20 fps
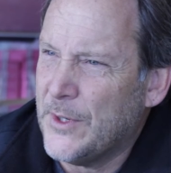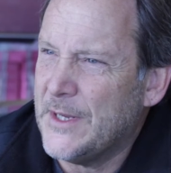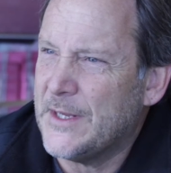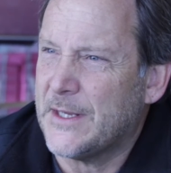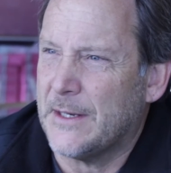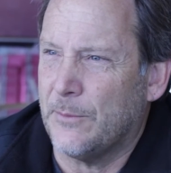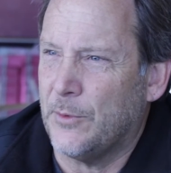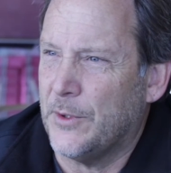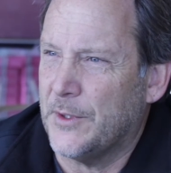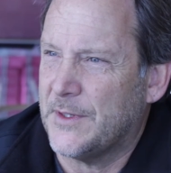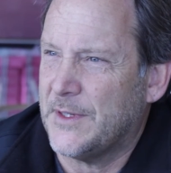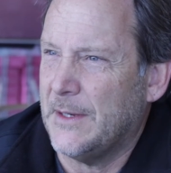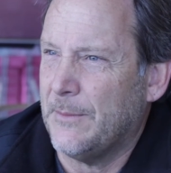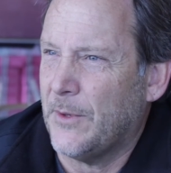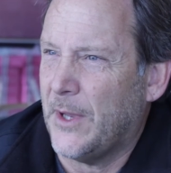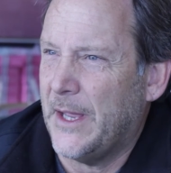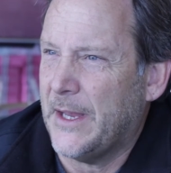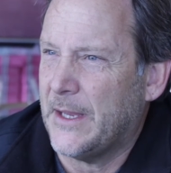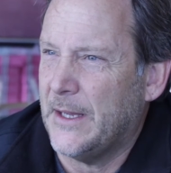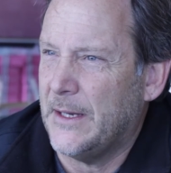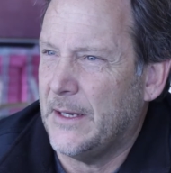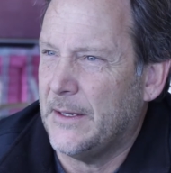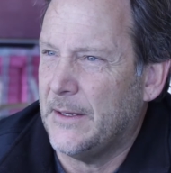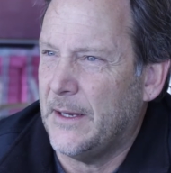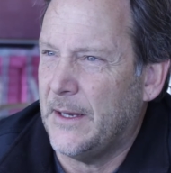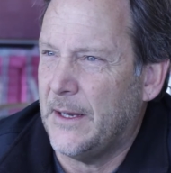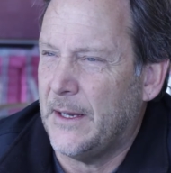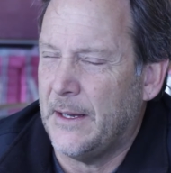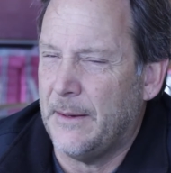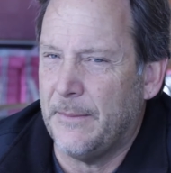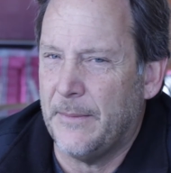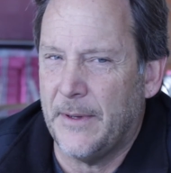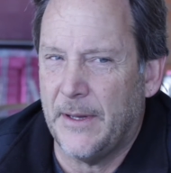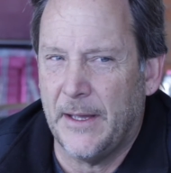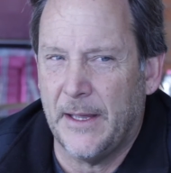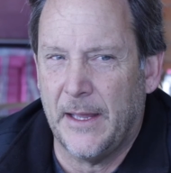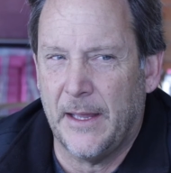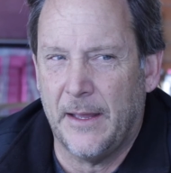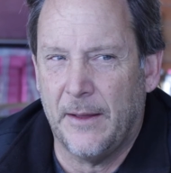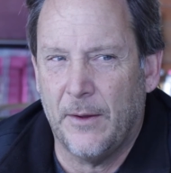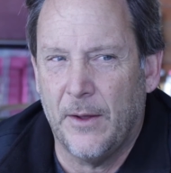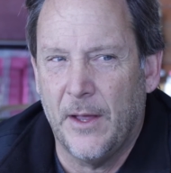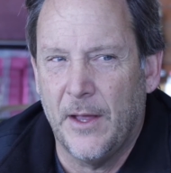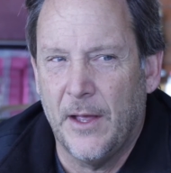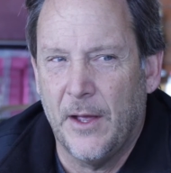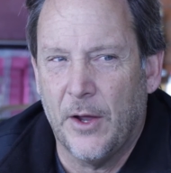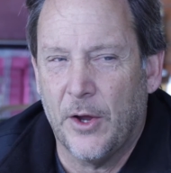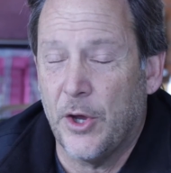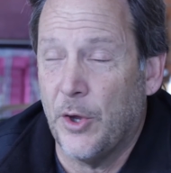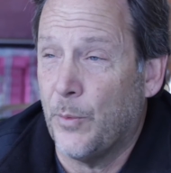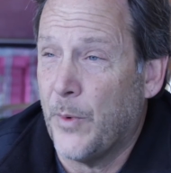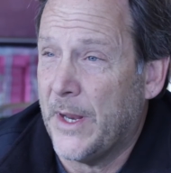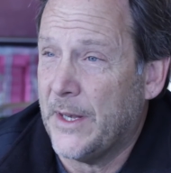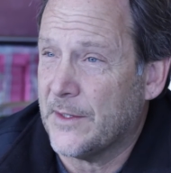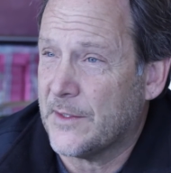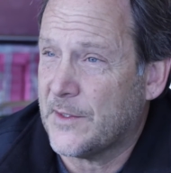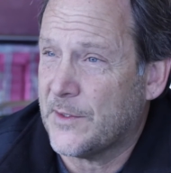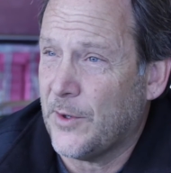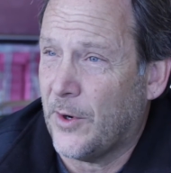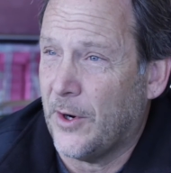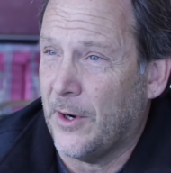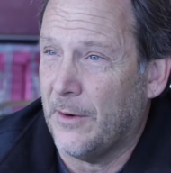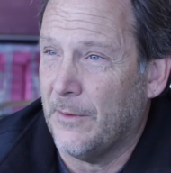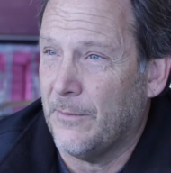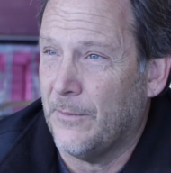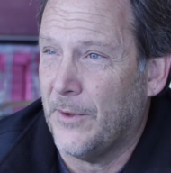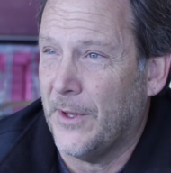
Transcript: reasonable. It seemed like a good way to start.